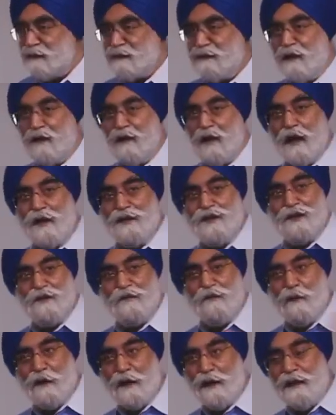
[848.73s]
the large
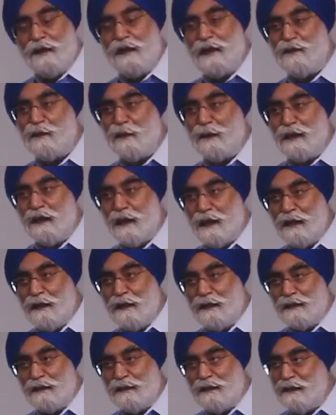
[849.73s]
world that we
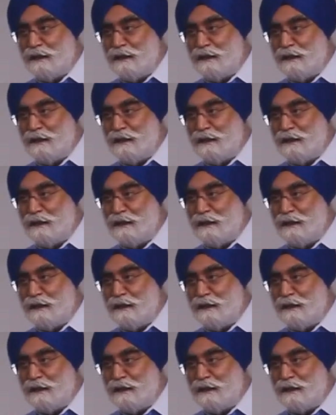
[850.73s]
are,